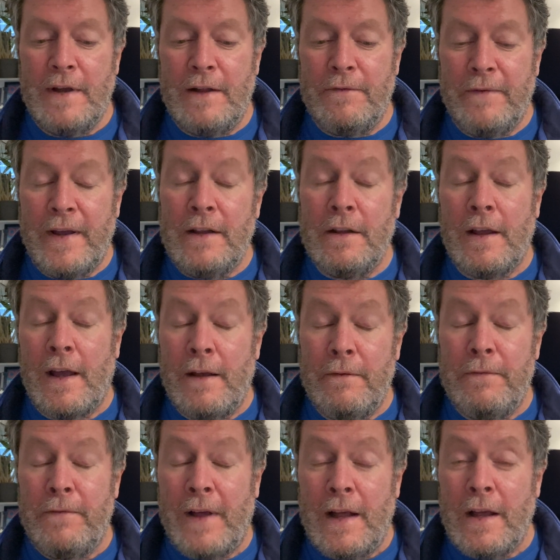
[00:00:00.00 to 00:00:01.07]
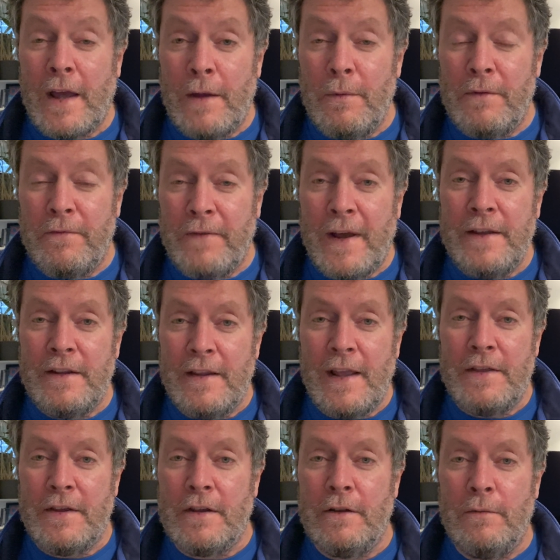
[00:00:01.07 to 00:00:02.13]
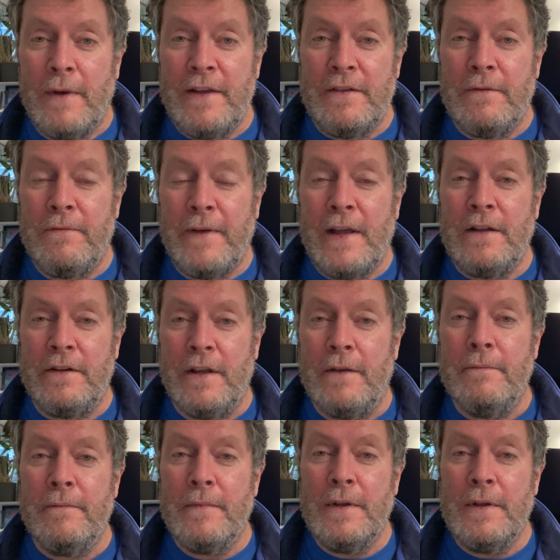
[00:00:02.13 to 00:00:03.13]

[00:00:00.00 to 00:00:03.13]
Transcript: I will find an ethical way to fail you.